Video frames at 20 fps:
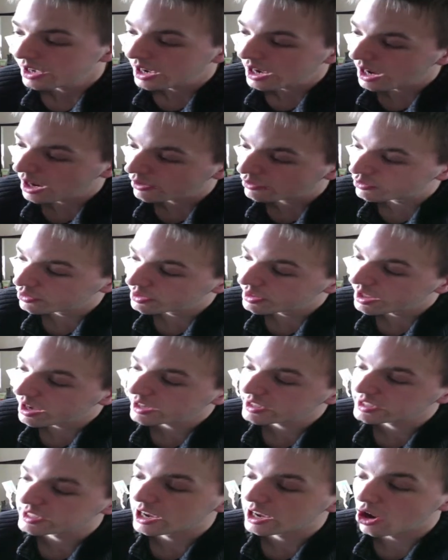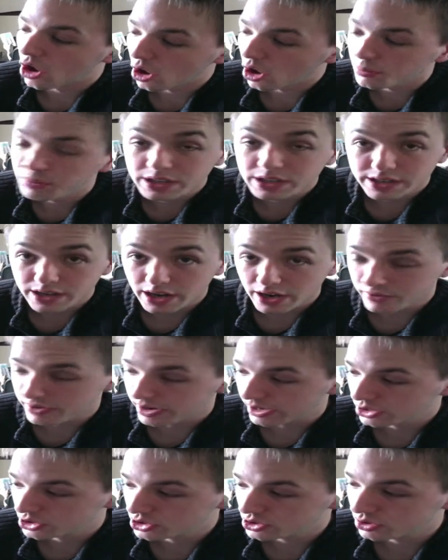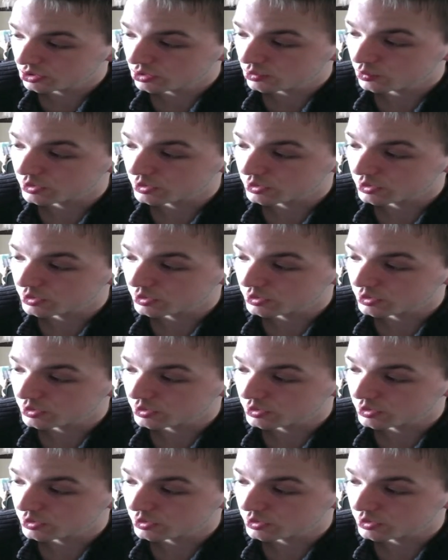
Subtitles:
After that, you get omnidirectional,